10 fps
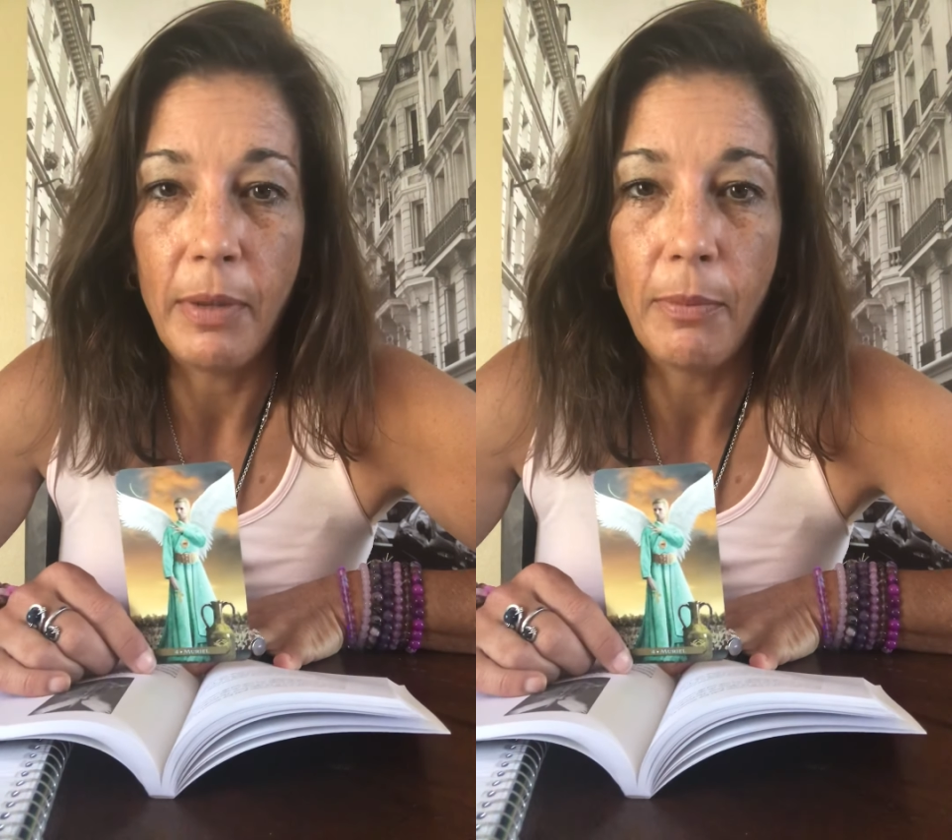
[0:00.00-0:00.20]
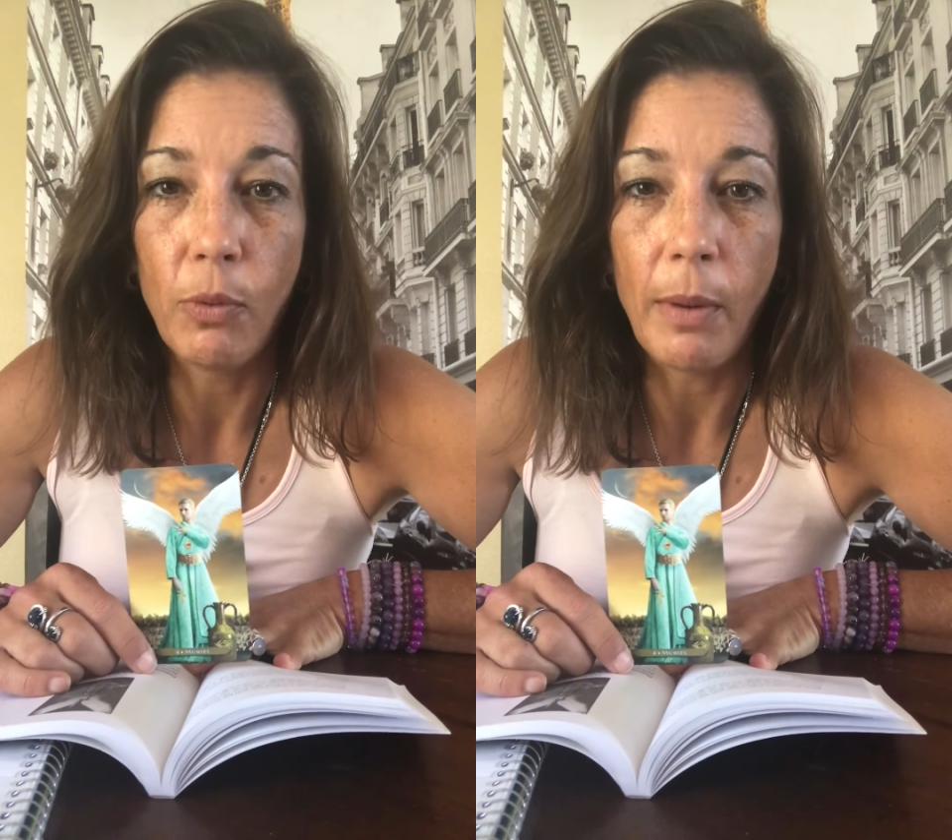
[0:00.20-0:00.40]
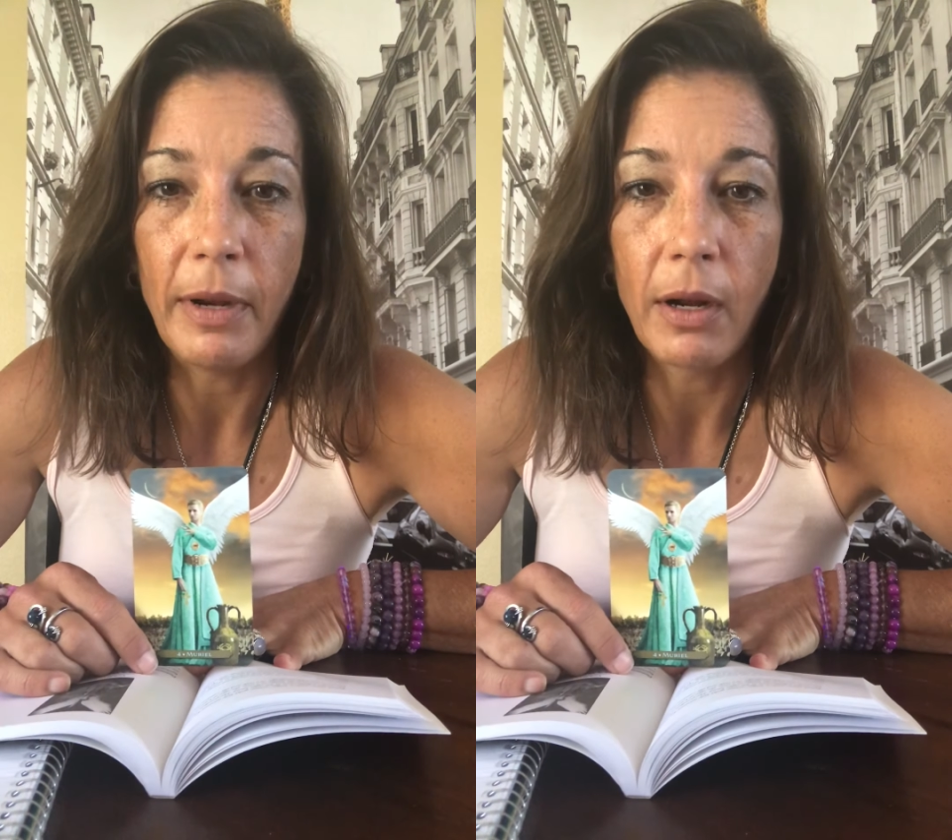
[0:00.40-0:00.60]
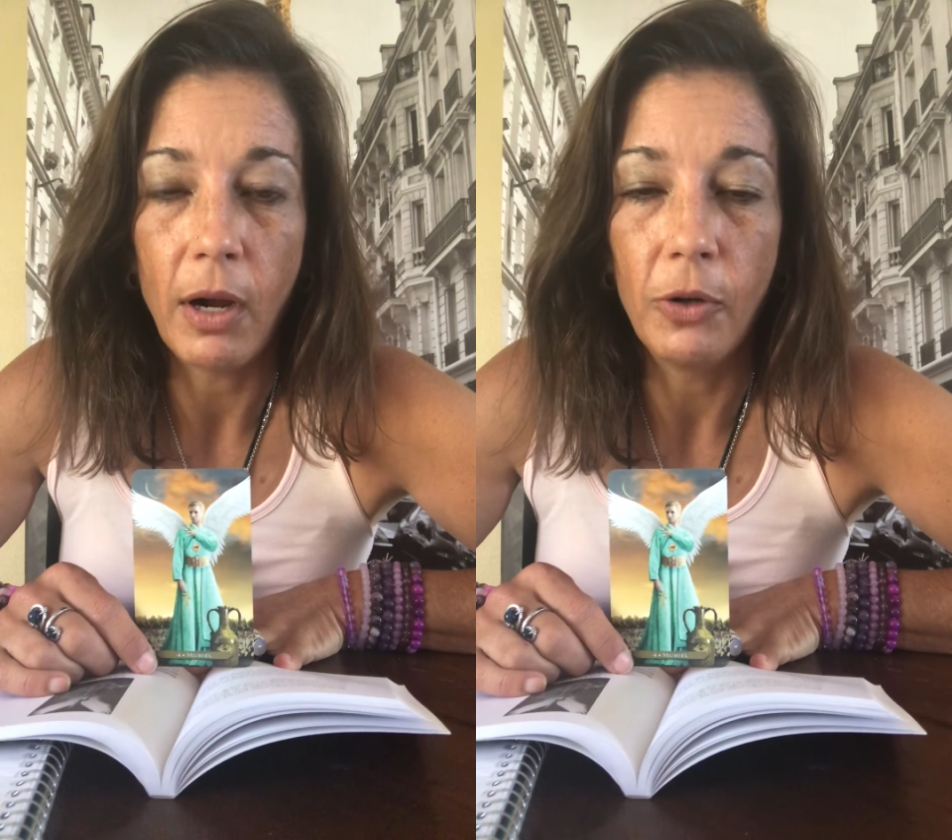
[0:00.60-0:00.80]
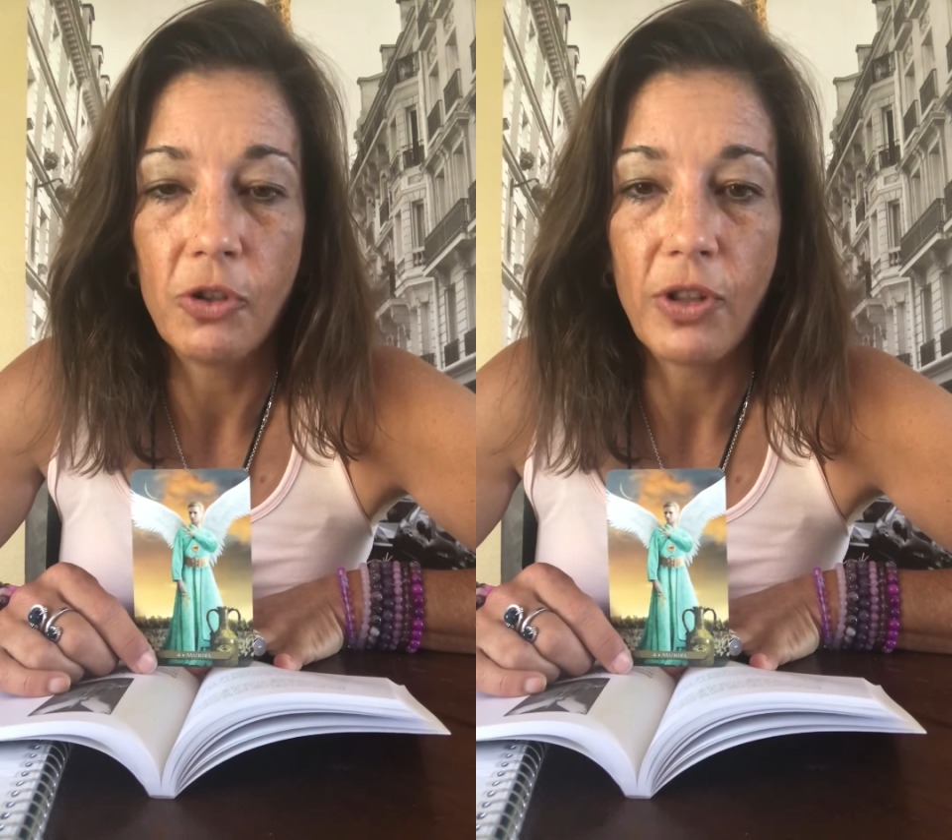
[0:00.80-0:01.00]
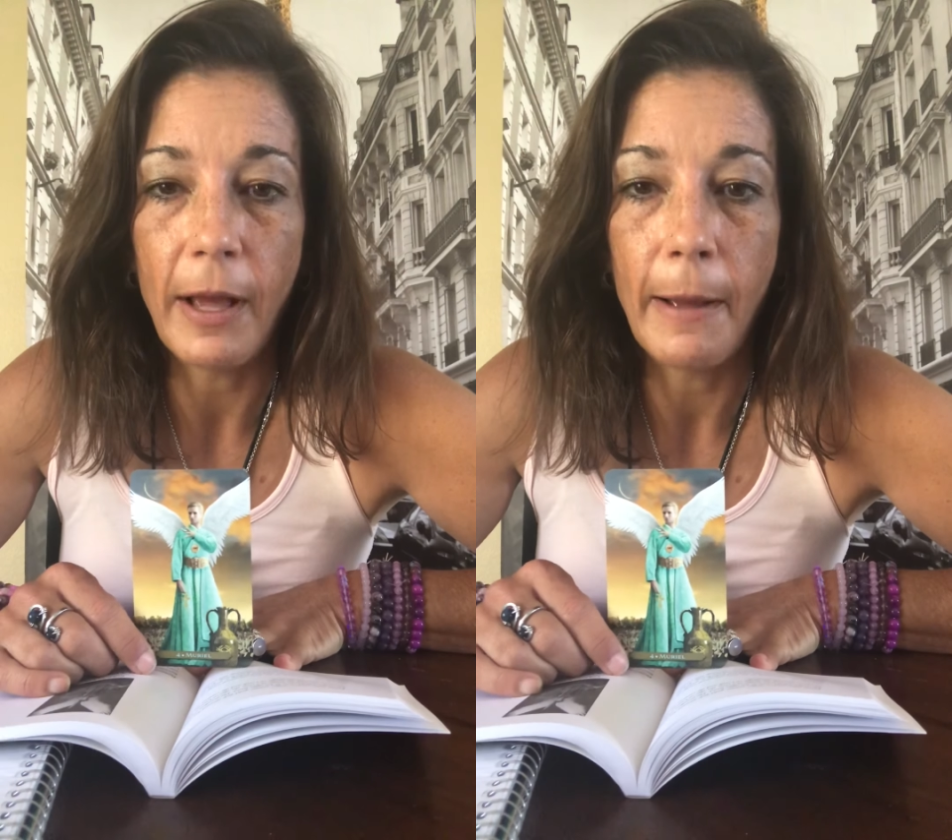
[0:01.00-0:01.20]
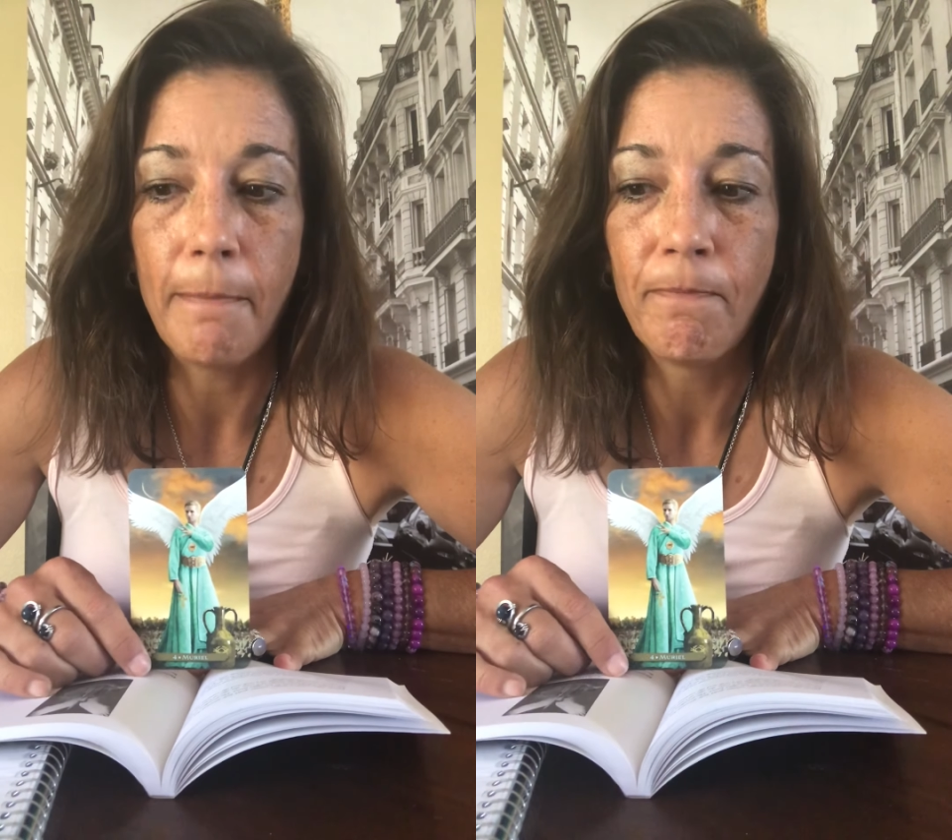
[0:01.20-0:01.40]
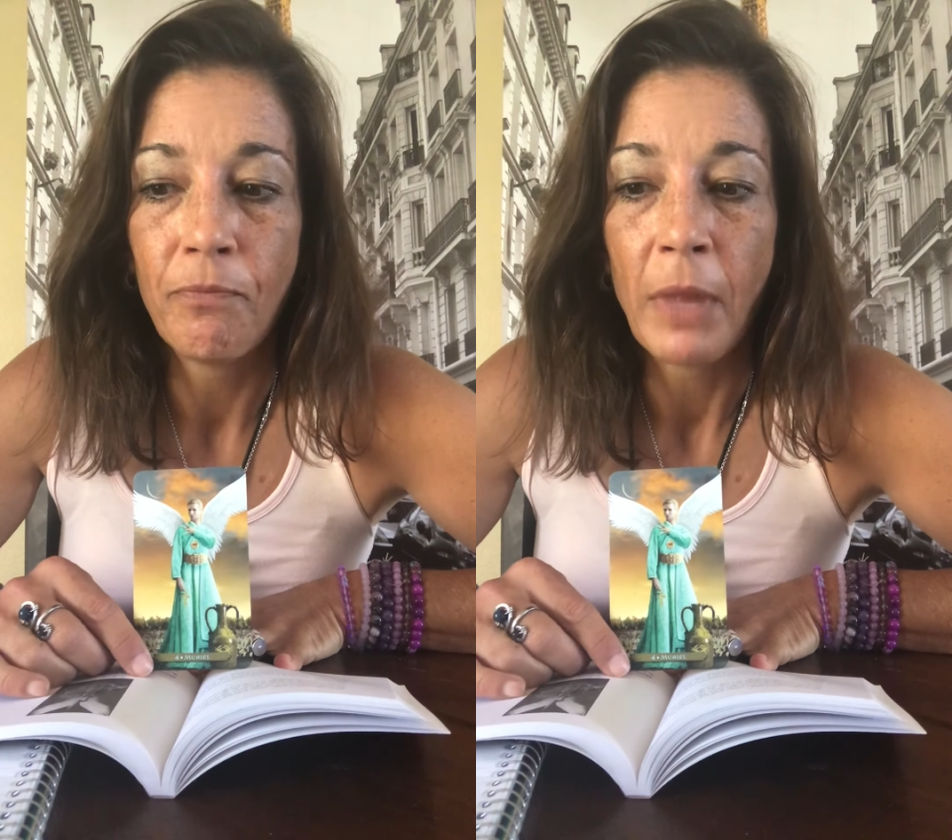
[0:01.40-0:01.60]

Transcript: people want me to coach them